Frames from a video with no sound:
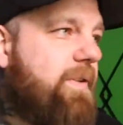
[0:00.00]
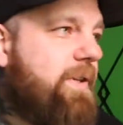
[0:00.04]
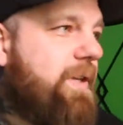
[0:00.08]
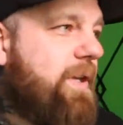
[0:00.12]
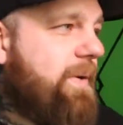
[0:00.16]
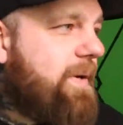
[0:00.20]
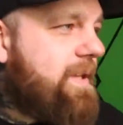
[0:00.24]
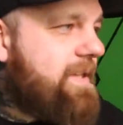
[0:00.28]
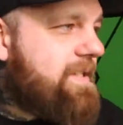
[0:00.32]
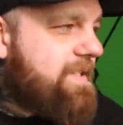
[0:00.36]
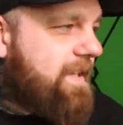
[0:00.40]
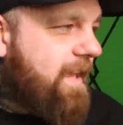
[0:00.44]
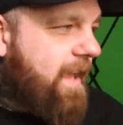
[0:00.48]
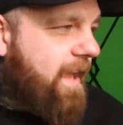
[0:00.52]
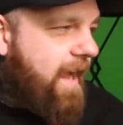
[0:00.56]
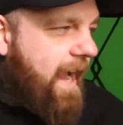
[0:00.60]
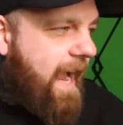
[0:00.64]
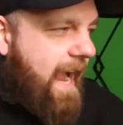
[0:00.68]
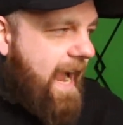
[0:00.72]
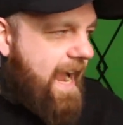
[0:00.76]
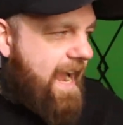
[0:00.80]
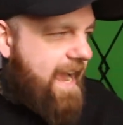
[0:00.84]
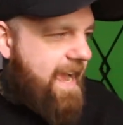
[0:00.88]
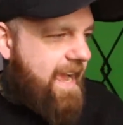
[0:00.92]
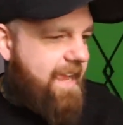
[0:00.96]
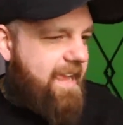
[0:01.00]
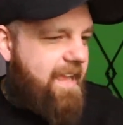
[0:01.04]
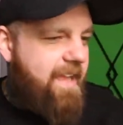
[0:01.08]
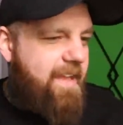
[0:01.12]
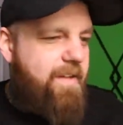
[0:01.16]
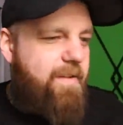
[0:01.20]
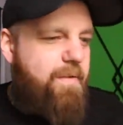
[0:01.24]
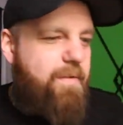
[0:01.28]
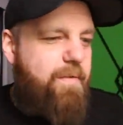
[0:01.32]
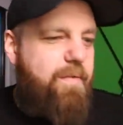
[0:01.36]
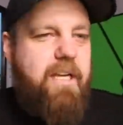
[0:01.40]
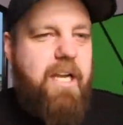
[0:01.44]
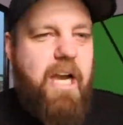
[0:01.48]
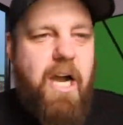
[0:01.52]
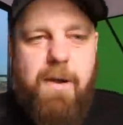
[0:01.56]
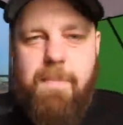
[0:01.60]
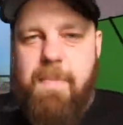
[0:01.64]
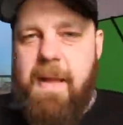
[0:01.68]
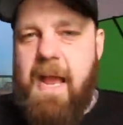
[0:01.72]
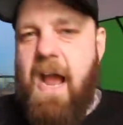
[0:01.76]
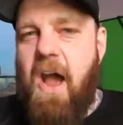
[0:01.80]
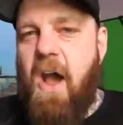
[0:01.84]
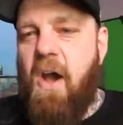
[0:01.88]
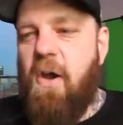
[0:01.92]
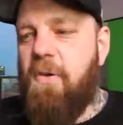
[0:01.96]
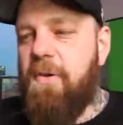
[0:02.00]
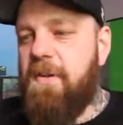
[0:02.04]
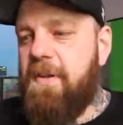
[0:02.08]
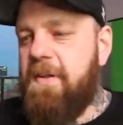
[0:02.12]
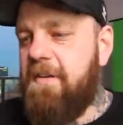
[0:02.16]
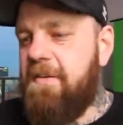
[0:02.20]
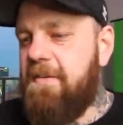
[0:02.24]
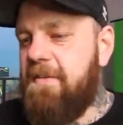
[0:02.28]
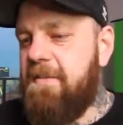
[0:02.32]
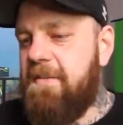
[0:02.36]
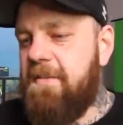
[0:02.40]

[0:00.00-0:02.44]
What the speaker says: You know, it's like I have come out